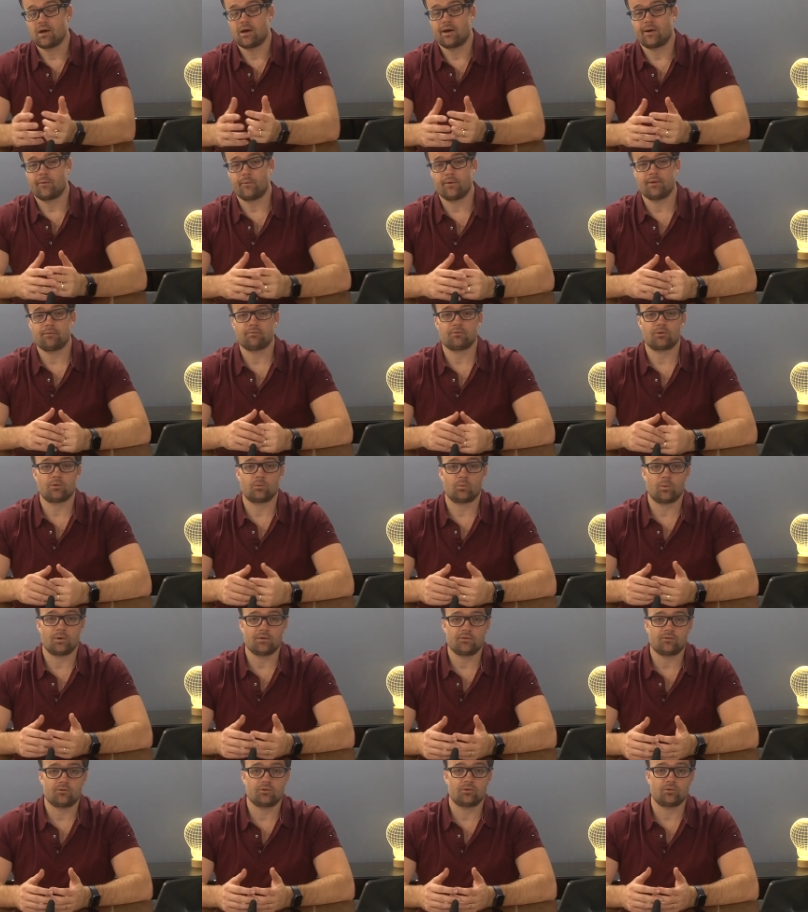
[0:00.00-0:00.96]
However,
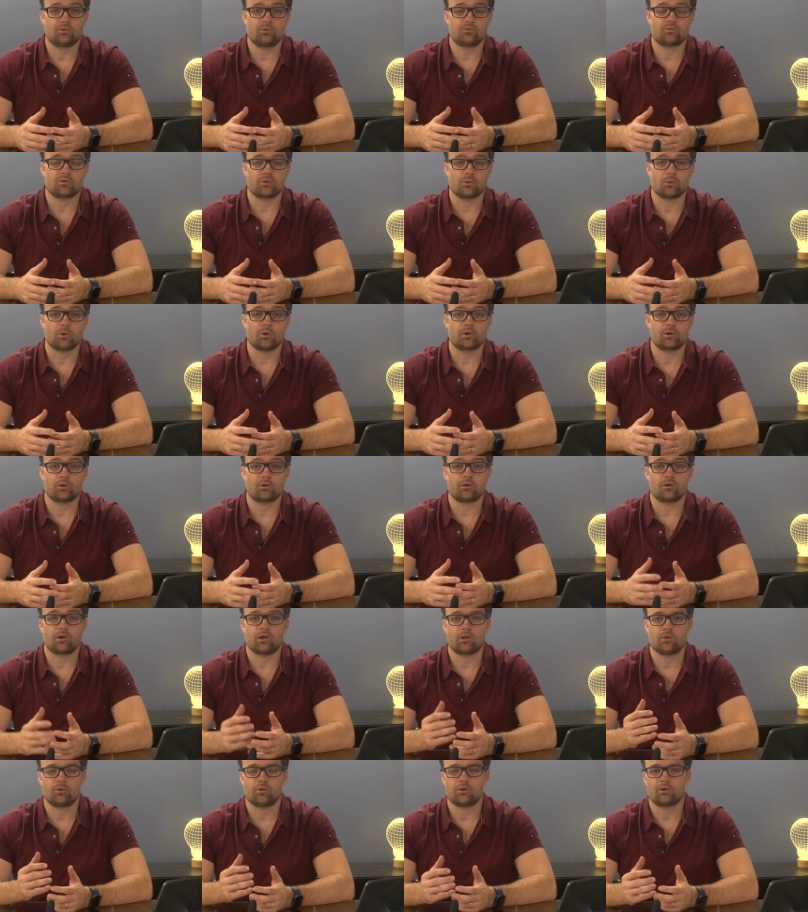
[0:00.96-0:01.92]
once you use a
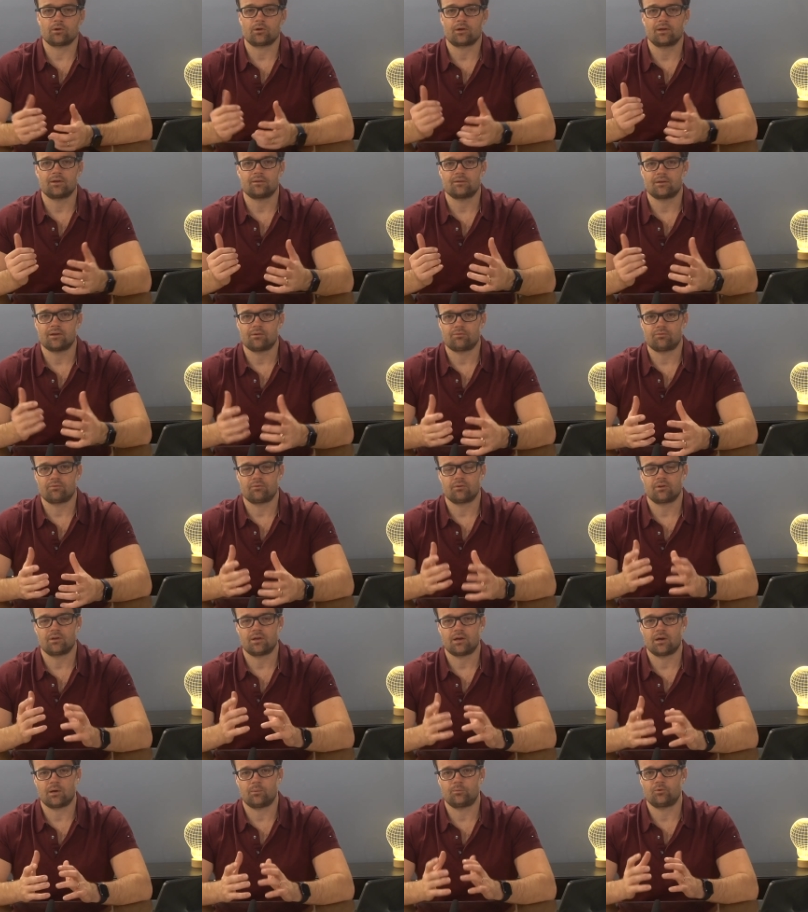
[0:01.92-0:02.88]
lawyer can
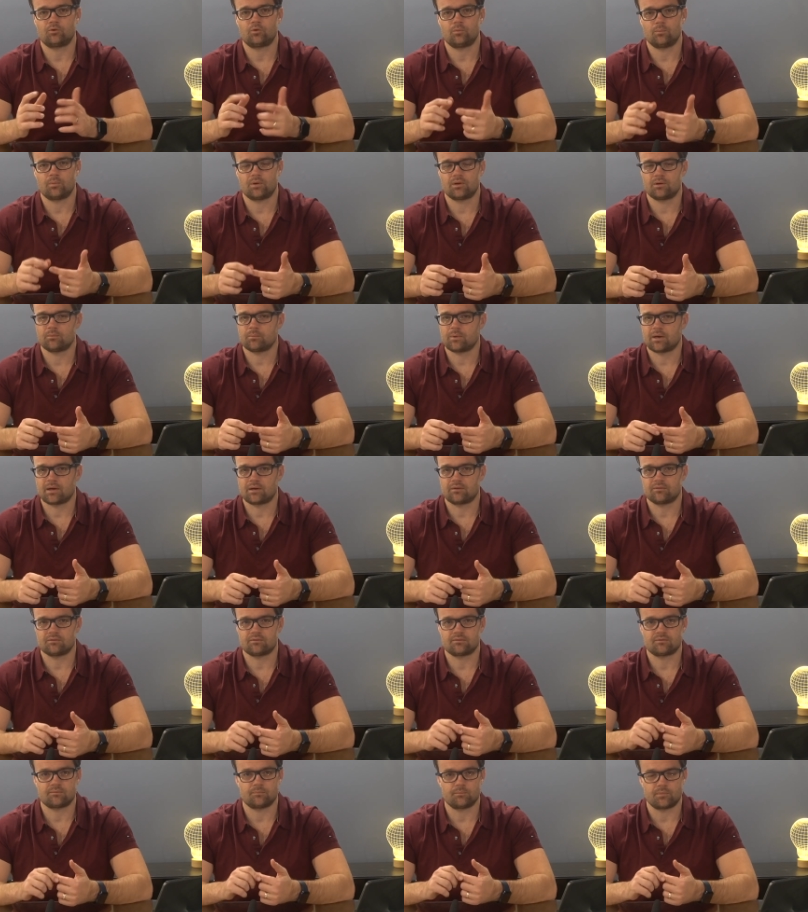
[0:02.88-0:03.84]
definitely help to
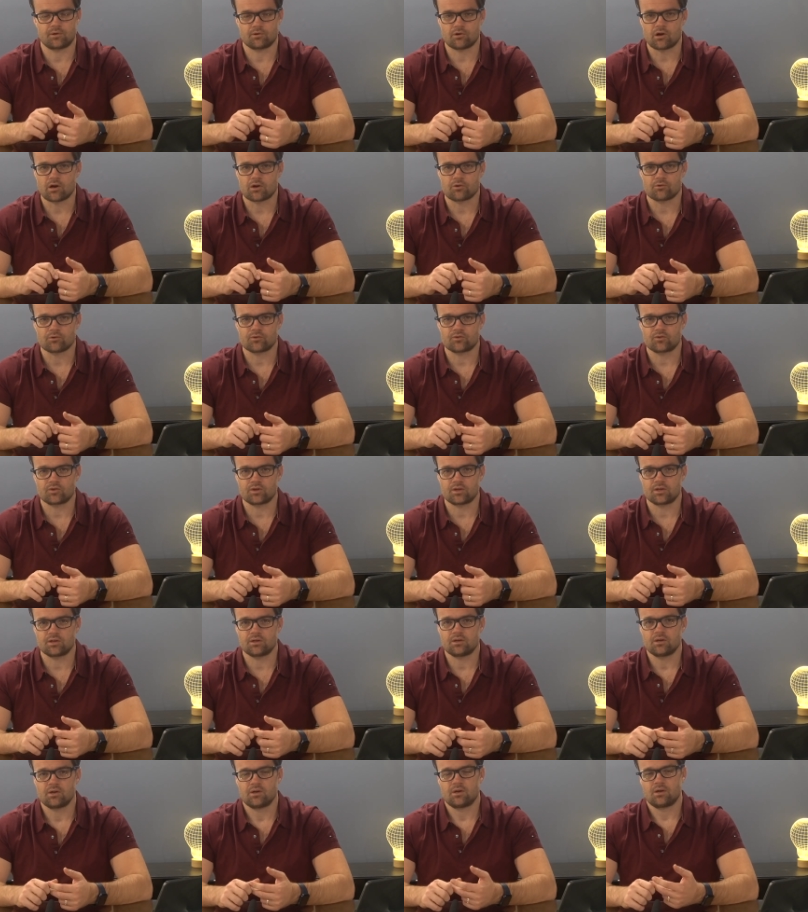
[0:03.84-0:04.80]
minimize
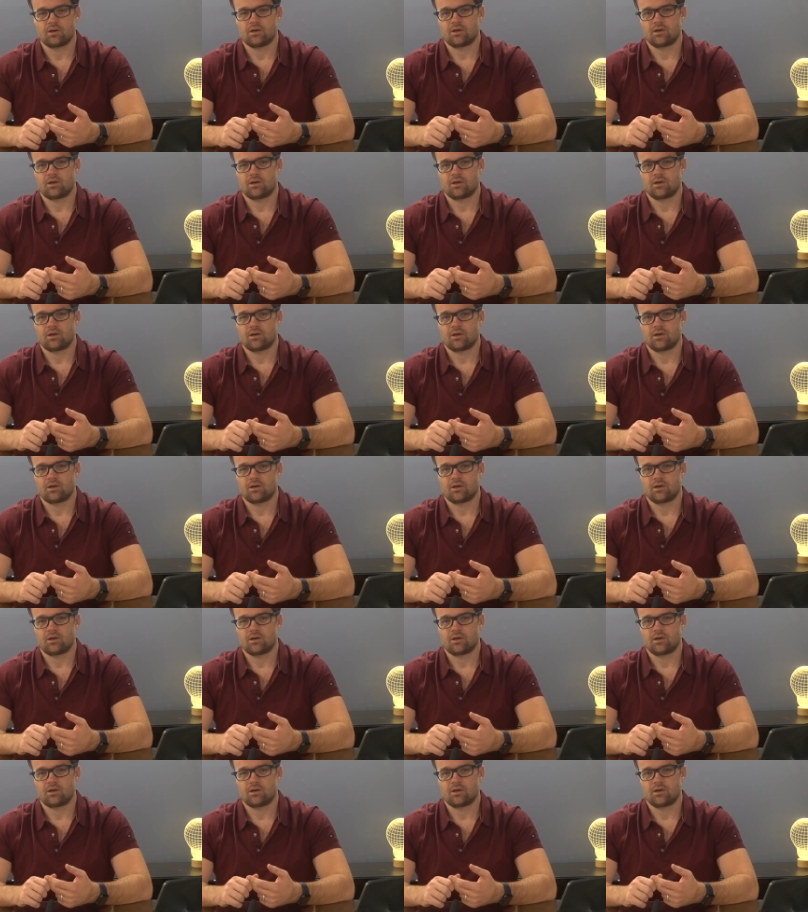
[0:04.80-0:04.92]
bureaucracy,